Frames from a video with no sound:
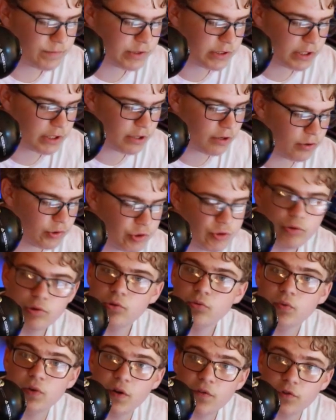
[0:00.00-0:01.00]
So they go through
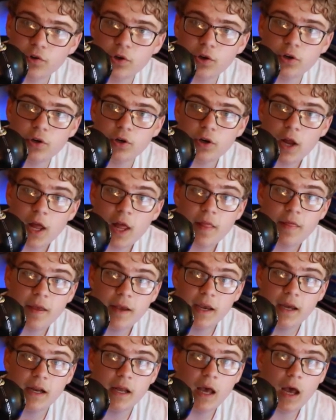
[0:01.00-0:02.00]
a river, they
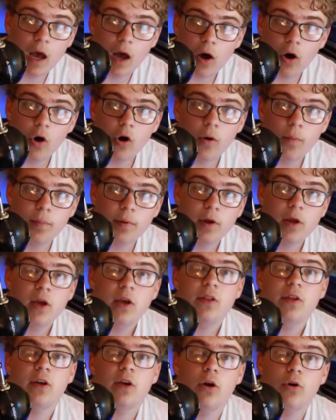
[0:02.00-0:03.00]
get help,
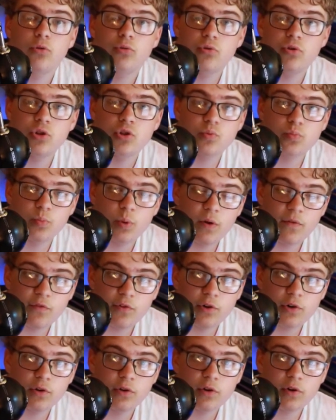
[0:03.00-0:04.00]
they go through this
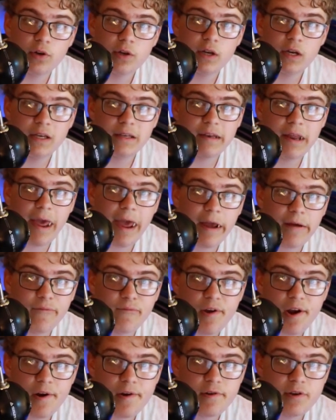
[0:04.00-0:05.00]
river and attack
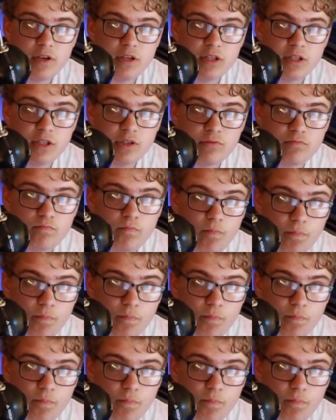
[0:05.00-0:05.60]
various